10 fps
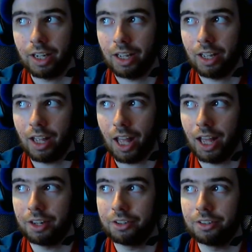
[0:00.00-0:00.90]

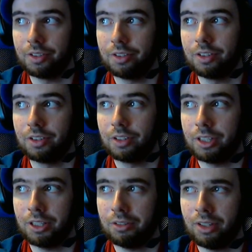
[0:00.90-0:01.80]
and
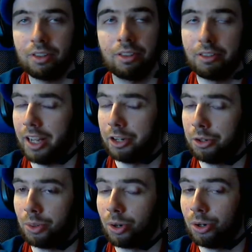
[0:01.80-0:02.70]
like he knew
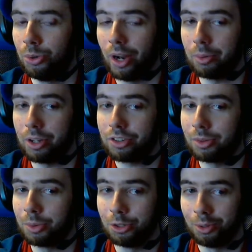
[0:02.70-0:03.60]
who I was, and we were
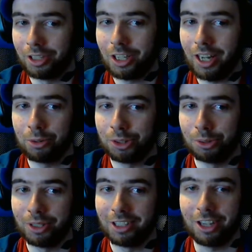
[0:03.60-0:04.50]
doing the I was
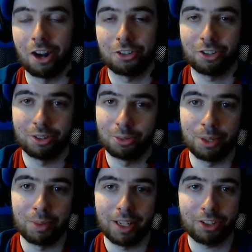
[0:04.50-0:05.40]
doing Concheror
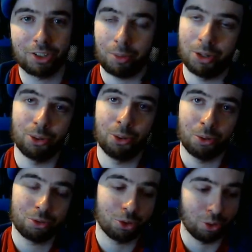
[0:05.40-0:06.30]
replays because I've been doing those for,
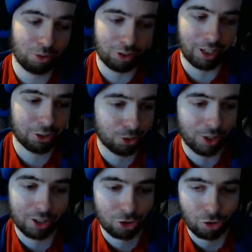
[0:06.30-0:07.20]
those for like two days
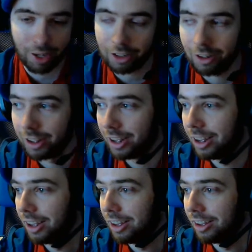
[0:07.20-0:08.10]
straight.
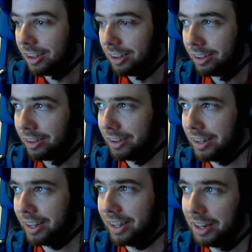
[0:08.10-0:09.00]

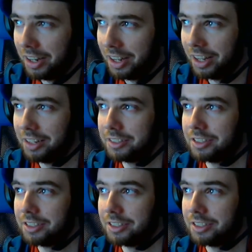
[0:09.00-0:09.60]
And